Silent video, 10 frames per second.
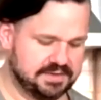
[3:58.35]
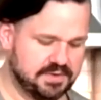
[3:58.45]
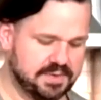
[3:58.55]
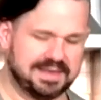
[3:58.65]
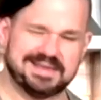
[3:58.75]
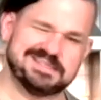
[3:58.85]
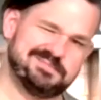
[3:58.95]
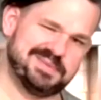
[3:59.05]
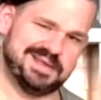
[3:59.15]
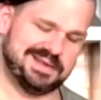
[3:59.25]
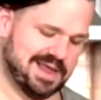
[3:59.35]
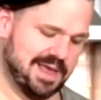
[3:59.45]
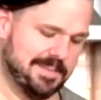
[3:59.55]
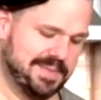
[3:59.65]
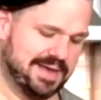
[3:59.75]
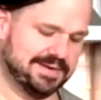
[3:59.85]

going, it's been about